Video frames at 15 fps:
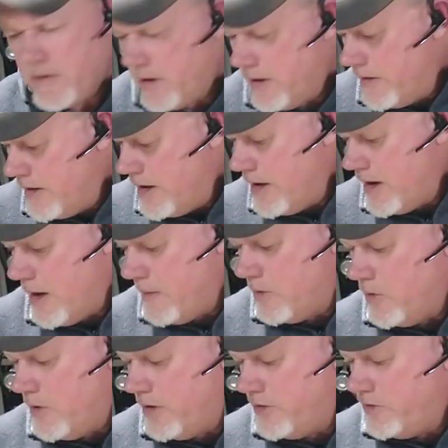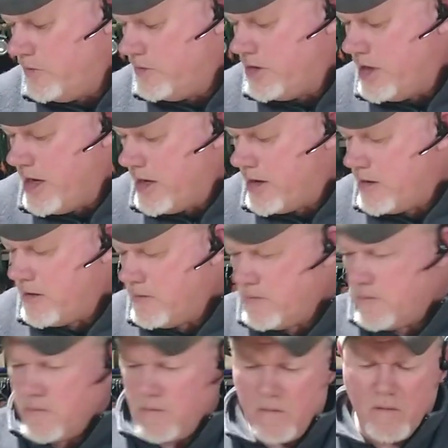And then I'm going to take
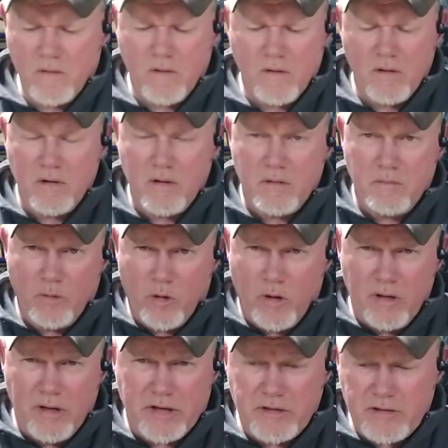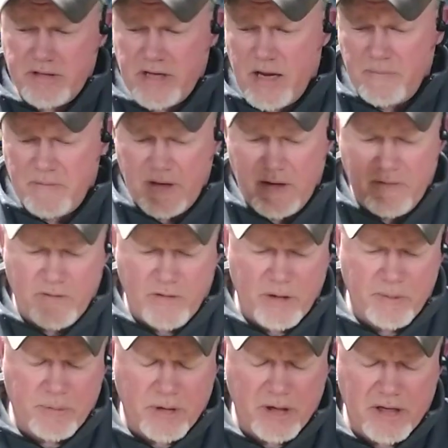more electric tape that I've
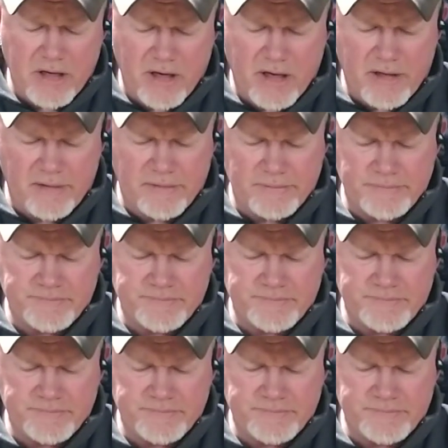already pre-cut.